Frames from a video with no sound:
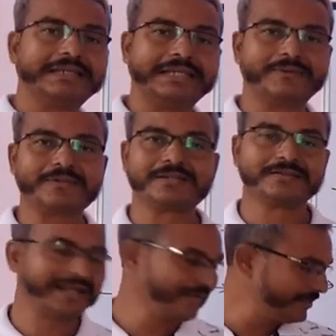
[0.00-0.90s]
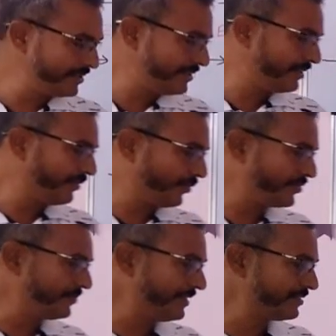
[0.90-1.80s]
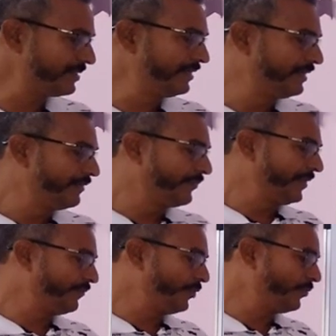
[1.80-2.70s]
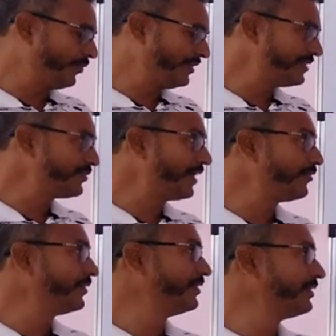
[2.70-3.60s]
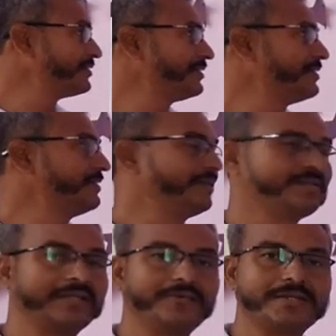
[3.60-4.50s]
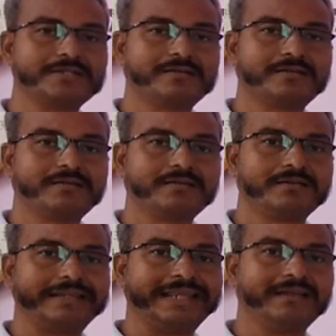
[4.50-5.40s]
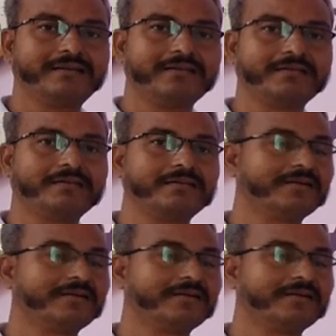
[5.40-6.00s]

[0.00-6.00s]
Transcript: equation. That means roots means if we put this value in this equation, then the